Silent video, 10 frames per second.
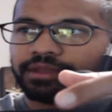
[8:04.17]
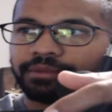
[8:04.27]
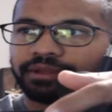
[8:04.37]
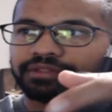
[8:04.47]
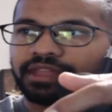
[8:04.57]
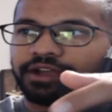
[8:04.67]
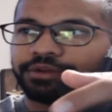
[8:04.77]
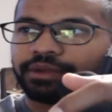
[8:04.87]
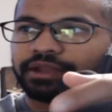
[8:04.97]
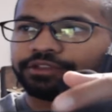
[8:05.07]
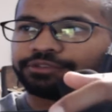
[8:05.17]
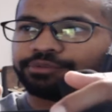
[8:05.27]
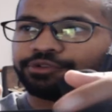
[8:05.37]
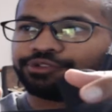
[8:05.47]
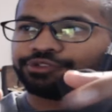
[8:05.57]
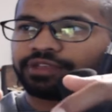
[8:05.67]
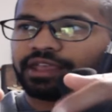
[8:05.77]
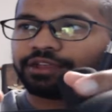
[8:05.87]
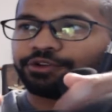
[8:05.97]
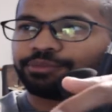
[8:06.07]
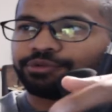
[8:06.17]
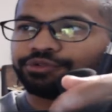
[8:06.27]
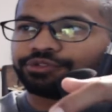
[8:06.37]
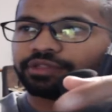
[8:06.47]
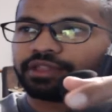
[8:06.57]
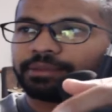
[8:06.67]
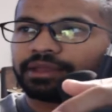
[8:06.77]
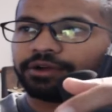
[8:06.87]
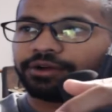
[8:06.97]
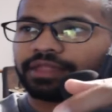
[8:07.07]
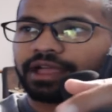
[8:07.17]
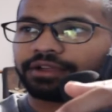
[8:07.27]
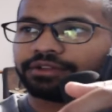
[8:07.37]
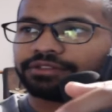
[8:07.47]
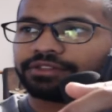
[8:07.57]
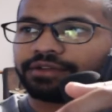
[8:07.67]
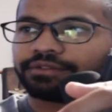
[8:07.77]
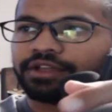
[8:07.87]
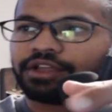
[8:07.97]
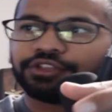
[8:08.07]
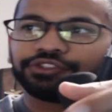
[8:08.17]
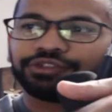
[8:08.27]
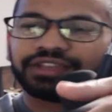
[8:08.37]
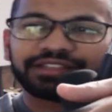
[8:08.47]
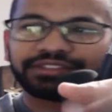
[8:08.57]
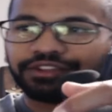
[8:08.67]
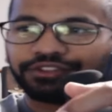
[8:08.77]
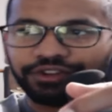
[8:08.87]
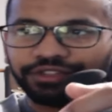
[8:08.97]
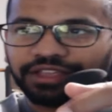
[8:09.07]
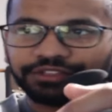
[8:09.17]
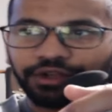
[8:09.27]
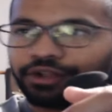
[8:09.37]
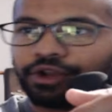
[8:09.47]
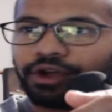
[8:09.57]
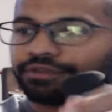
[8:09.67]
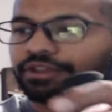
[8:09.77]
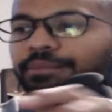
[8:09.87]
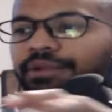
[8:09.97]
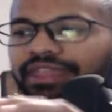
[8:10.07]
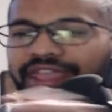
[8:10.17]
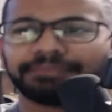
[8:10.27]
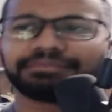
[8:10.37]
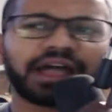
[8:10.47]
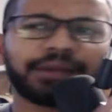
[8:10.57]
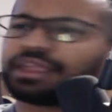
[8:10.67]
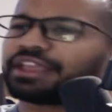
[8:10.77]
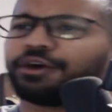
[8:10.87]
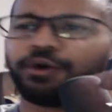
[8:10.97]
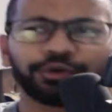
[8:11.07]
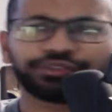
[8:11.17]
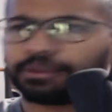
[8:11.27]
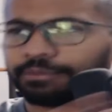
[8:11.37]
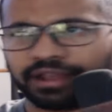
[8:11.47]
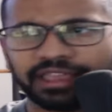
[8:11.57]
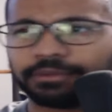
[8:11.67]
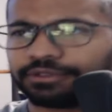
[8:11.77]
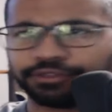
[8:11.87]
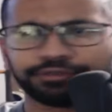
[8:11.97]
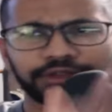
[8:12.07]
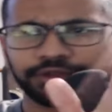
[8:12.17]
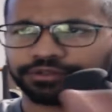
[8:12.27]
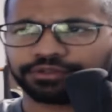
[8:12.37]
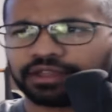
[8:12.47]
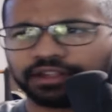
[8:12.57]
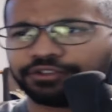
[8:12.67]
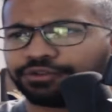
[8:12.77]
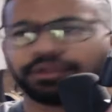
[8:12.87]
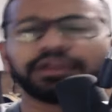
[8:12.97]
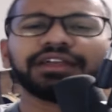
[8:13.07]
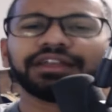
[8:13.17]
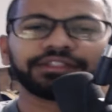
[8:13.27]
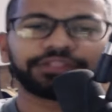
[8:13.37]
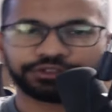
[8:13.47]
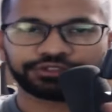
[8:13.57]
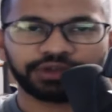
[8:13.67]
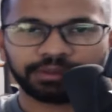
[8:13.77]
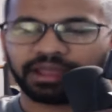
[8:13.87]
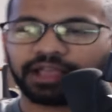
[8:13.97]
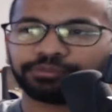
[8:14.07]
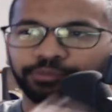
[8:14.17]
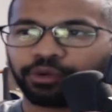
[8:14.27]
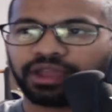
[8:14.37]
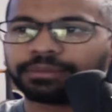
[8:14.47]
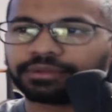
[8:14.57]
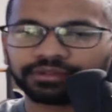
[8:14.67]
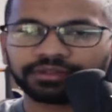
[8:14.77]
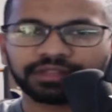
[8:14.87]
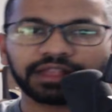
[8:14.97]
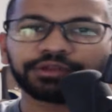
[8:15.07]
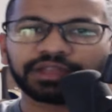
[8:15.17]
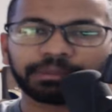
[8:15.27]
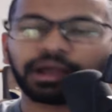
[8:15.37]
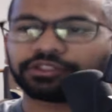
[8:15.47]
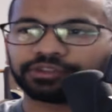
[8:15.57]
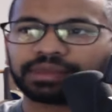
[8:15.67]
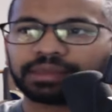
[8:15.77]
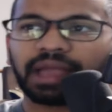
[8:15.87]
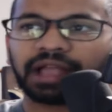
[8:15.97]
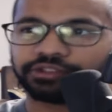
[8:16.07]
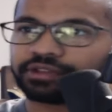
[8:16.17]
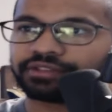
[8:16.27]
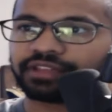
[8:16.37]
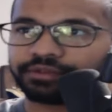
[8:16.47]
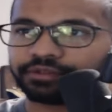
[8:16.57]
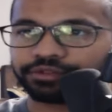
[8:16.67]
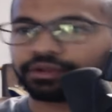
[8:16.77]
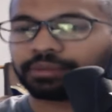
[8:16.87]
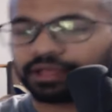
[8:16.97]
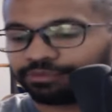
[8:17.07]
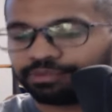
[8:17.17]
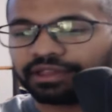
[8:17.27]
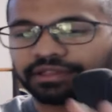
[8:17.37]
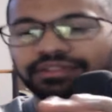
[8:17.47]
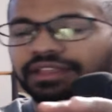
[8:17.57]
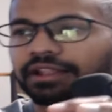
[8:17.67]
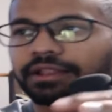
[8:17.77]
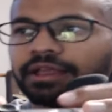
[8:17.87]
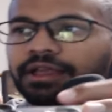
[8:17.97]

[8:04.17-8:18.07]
Press down, radius boost, angle boost, limit, all that good stuff. So you guys can turn things on and off here. But again, I'm making a whole separate aim assist video, so stay tuned. This script has more aim assist than you can possibly imagine inside of a script. It's pretty insane.